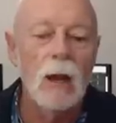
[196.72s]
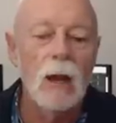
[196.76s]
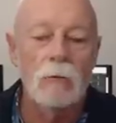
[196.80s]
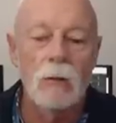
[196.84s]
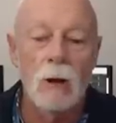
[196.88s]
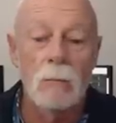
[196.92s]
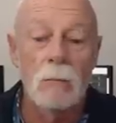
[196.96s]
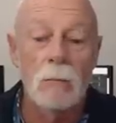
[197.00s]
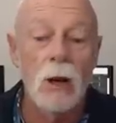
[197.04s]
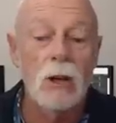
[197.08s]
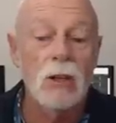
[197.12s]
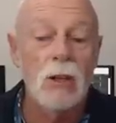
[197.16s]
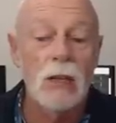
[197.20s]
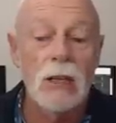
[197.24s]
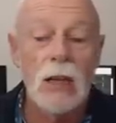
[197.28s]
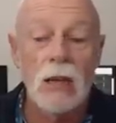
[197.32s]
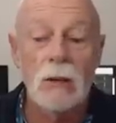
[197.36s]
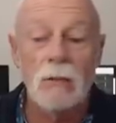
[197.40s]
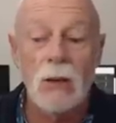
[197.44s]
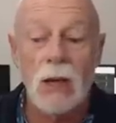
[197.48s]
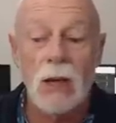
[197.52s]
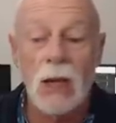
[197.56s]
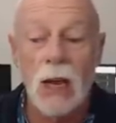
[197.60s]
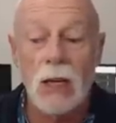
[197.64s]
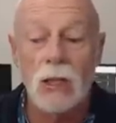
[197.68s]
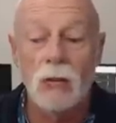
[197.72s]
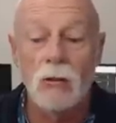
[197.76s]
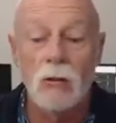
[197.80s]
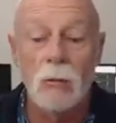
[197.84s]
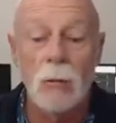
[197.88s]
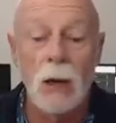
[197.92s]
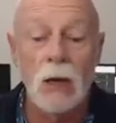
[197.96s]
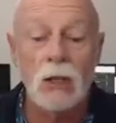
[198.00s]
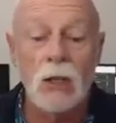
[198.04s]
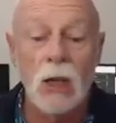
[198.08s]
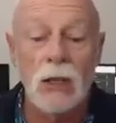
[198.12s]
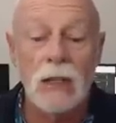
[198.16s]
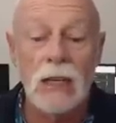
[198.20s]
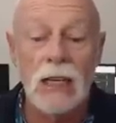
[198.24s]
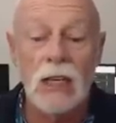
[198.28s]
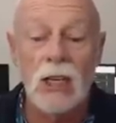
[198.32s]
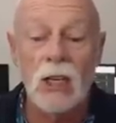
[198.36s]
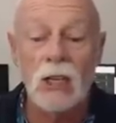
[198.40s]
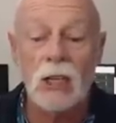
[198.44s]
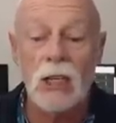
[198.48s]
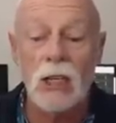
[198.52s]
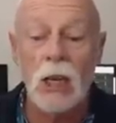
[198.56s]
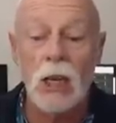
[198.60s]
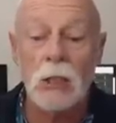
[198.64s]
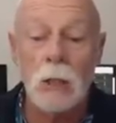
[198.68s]
Remote Identification, Remote ID
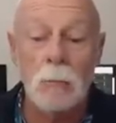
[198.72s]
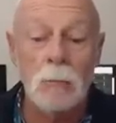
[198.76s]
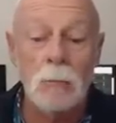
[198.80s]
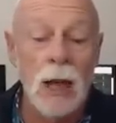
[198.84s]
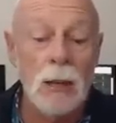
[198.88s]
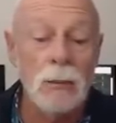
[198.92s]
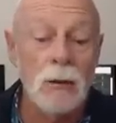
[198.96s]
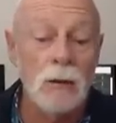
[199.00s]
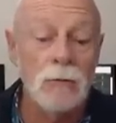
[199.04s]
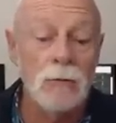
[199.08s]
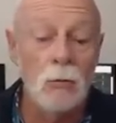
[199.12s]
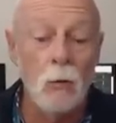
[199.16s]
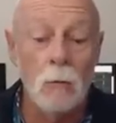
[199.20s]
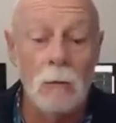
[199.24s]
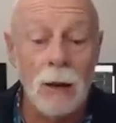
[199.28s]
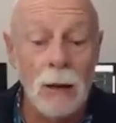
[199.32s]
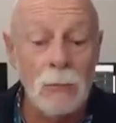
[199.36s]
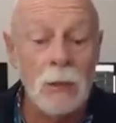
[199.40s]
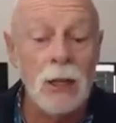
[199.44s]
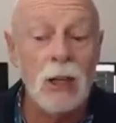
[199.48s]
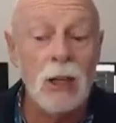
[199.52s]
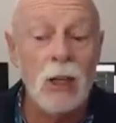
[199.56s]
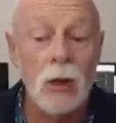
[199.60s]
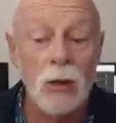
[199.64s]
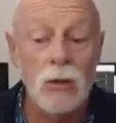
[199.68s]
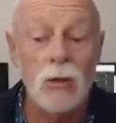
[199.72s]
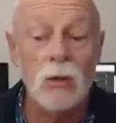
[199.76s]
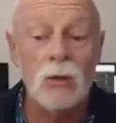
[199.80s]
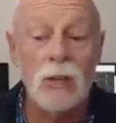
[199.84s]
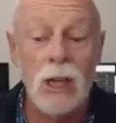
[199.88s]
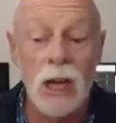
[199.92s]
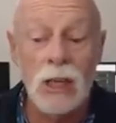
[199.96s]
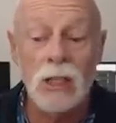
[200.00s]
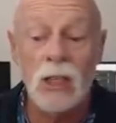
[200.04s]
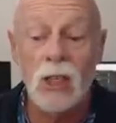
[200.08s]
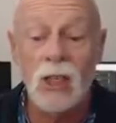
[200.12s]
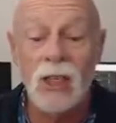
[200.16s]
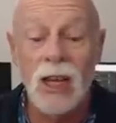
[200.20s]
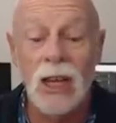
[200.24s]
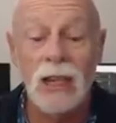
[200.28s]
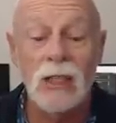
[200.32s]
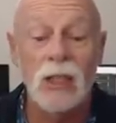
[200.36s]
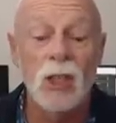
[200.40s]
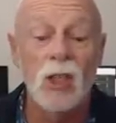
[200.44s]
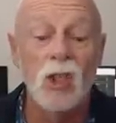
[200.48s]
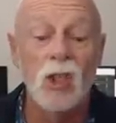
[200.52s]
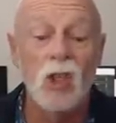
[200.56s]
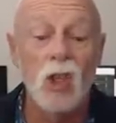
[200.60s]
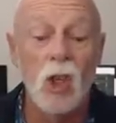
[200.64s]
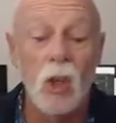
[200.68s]
Discussion Paper for Public Consultation,
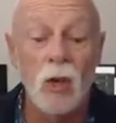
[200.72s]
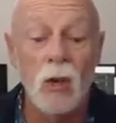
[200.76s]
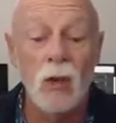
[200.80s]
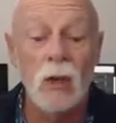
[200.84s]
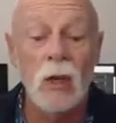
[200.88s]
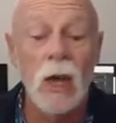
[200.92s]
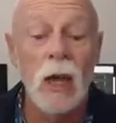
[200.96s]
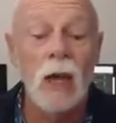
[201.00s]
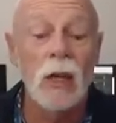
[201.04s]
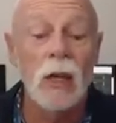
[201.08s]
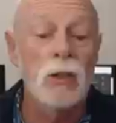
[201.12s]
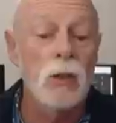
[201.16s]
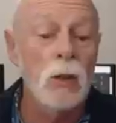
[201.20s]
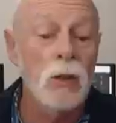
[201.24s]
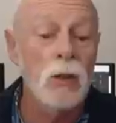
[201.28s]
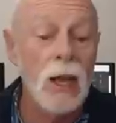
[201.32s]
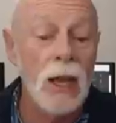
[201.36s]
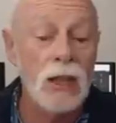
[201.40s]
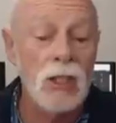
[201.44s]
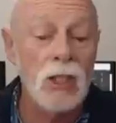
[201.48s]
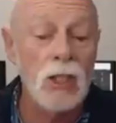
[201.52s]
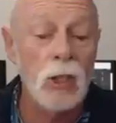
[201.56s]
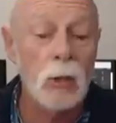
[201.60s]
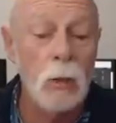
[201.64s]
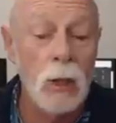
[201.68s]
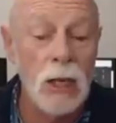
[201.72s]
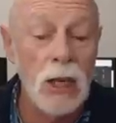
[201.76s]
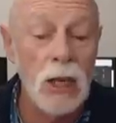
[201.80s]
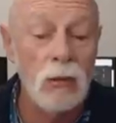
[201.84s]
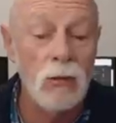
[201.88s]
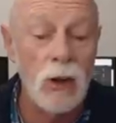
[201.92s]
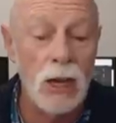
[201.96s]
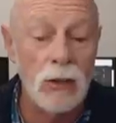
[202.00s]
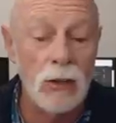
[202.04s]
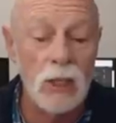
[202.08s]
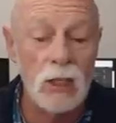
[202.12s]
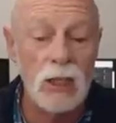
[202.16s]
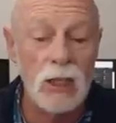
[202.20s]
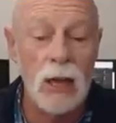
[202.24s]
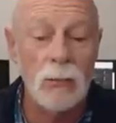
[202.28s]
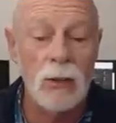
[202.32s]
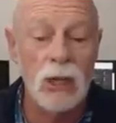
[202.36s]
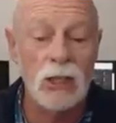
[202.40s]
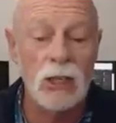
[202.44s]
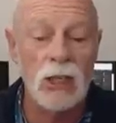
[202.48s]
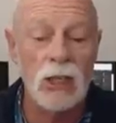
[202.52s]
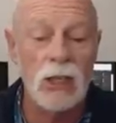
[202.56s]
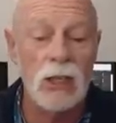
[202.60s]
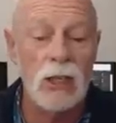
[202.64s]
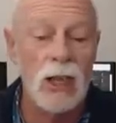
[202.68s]
dated June 2023. This came
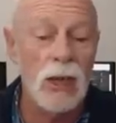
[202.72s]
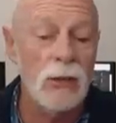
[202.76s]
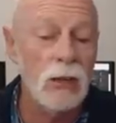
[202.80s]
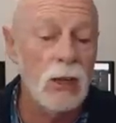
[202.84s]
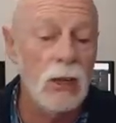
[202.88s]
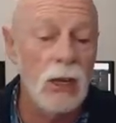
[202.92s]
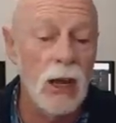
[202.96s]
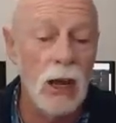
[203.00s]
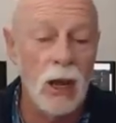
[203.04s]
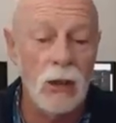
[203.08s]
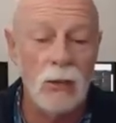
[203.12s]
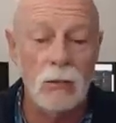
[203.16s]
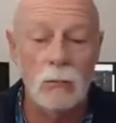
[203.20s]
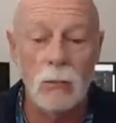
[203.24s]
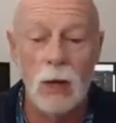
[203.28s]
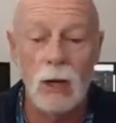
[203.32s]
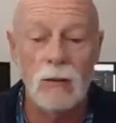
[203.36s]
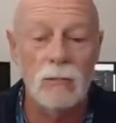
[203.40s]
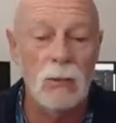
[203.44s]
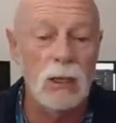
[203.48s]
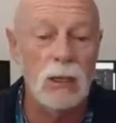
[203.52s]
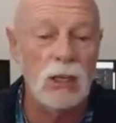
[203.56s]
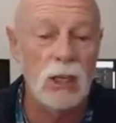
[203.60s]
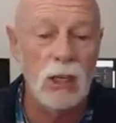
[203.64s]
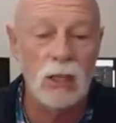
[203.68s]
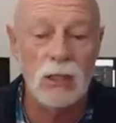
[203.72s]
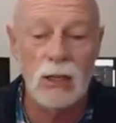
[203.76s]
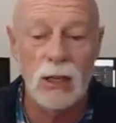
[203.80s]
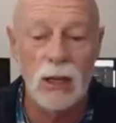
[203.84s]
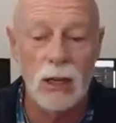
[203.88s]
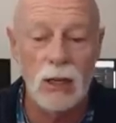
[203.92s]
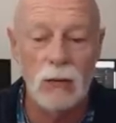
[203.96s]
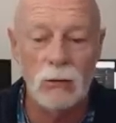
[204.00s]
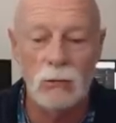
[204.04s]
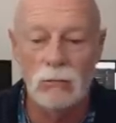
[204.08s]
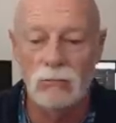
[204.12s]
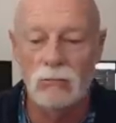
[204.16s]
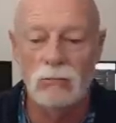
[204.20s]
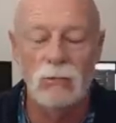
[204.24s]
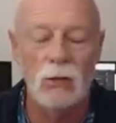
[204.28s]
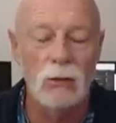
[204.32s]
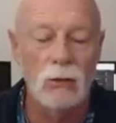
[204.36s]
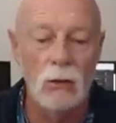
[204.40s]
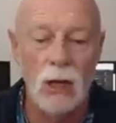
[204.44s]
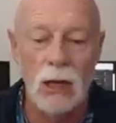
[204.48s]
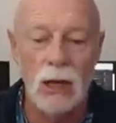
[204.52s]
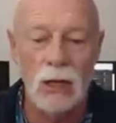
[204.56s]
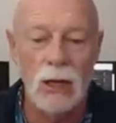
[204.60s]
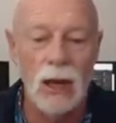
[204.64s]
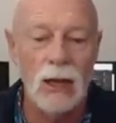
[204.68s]
out just the other day. It might have been yesterday or
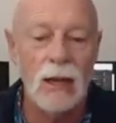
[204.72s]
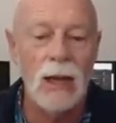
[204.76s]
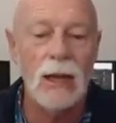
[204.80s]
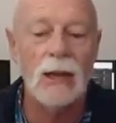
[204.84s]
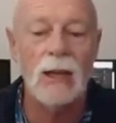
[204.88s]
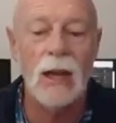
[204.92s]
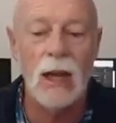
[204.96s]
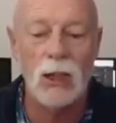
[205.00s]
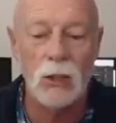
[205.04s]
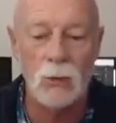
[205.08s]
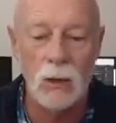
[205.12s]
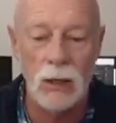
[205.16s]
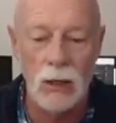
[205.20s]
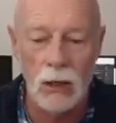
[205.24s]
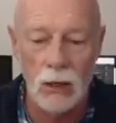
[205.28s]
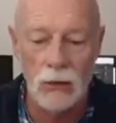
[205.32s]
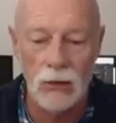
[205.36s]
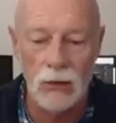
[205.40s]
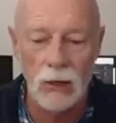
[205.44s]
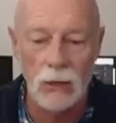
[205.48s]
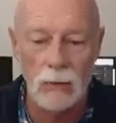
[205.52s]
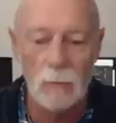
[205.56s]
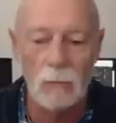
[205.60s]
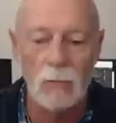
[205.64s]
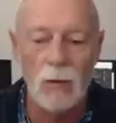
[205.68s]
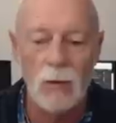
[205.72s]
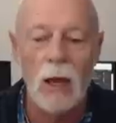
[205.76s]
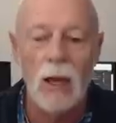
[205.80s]
late last week, I think.